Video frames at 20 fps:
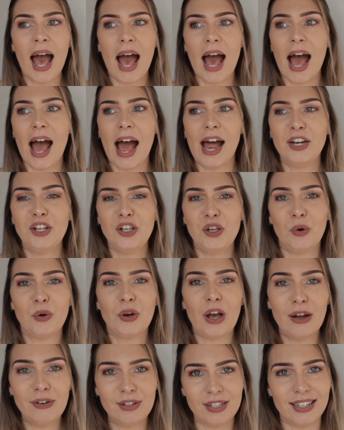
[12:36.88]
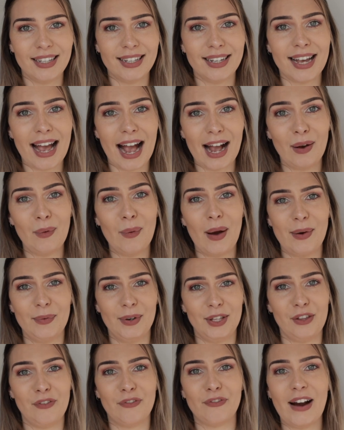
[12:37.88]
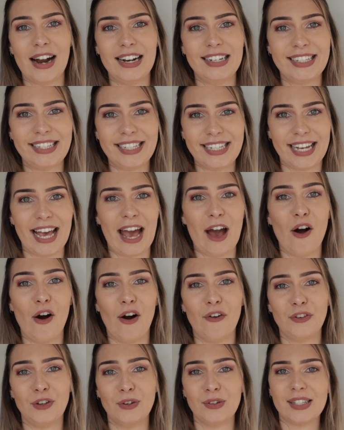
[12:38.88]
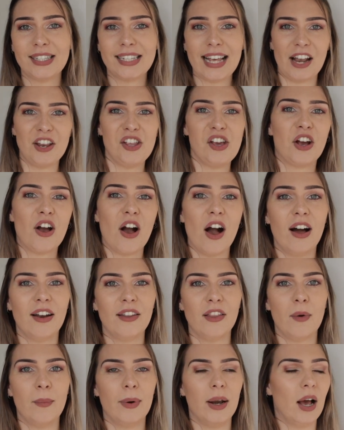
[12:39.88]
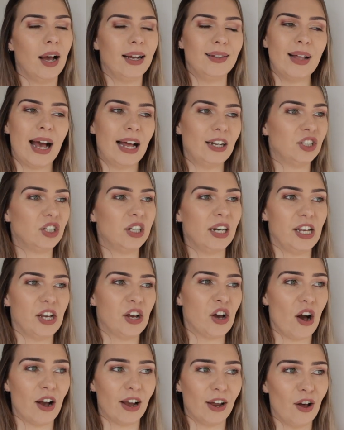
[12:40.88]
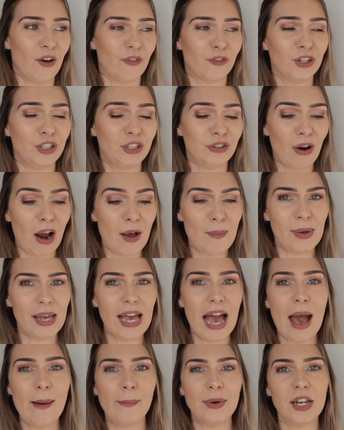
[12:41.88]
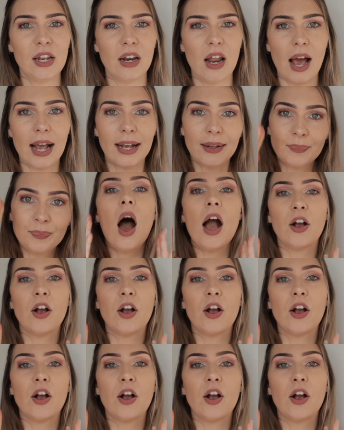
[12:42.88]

and you'll go to the gangway with your friends to get off, you'll scan your card and they'll be like, actually you can't get off because you're I P M, and you're like,